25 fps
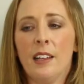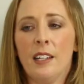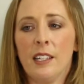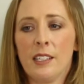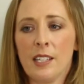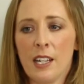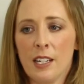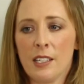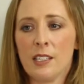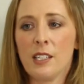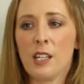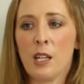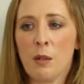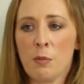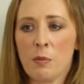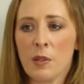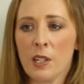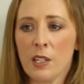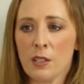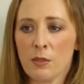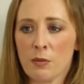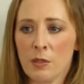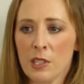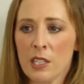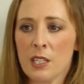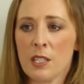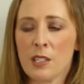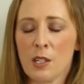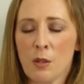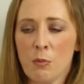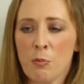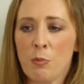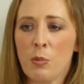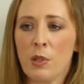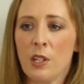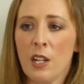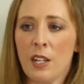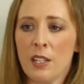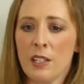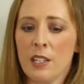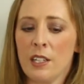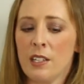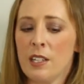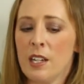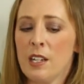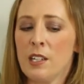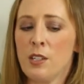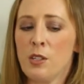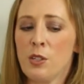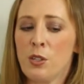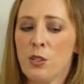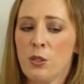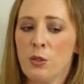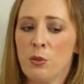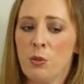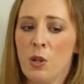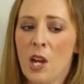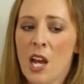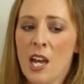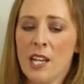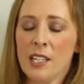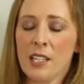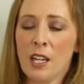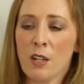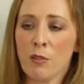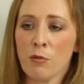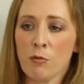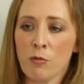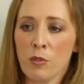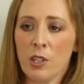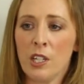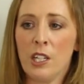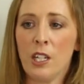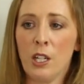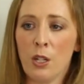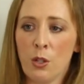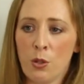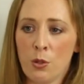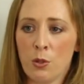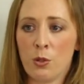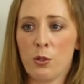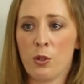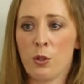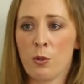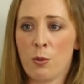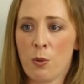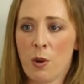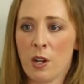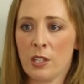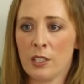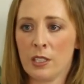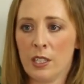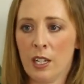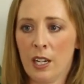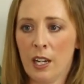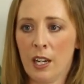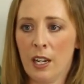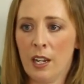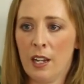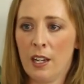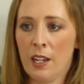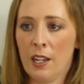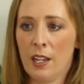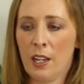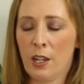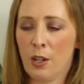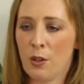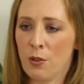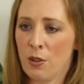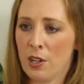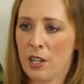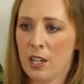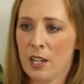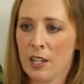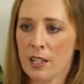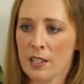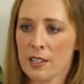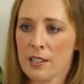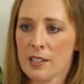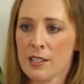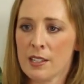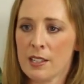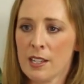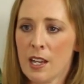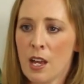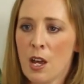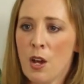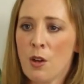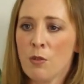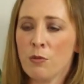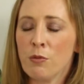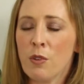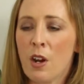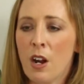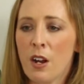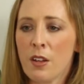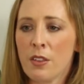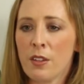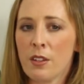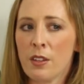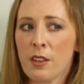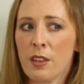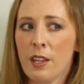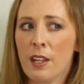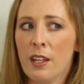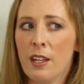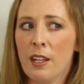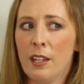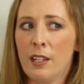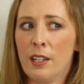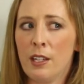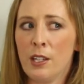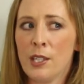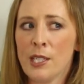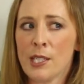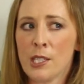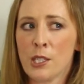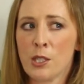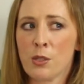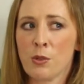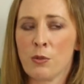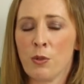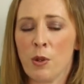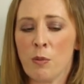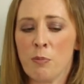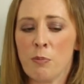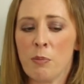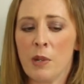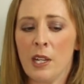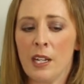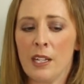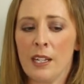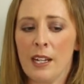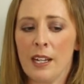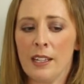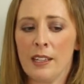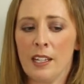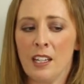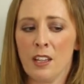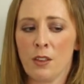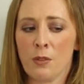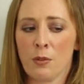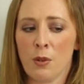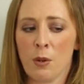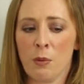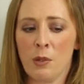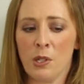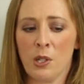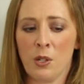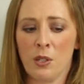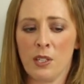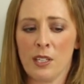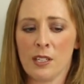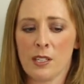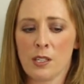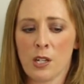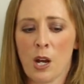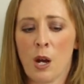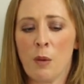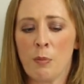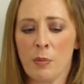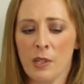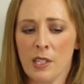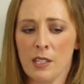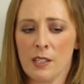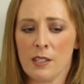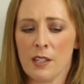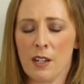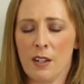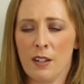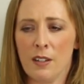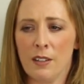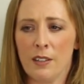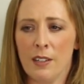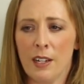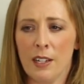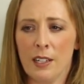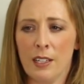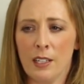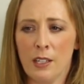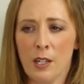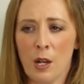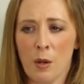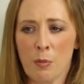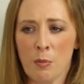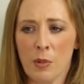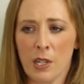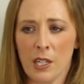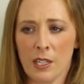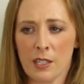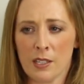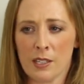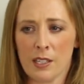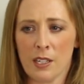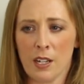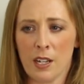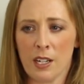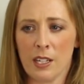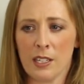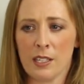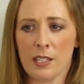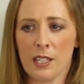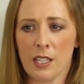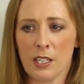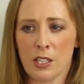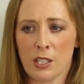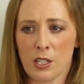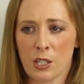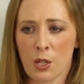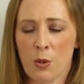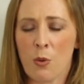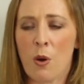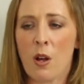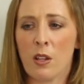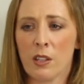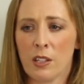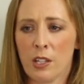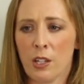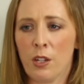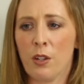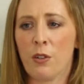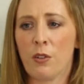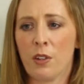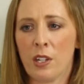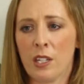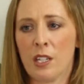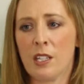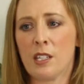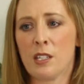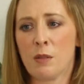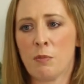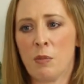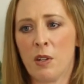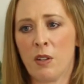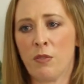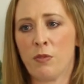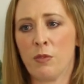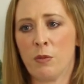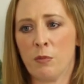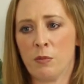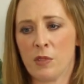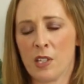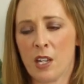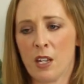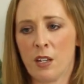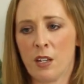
And they tend to keep things really simple, and they tend to get really good quality ingredients, rather than scrimping and then throwing all these toppings on and it not being as nice. It's the ingredients speak for themselves.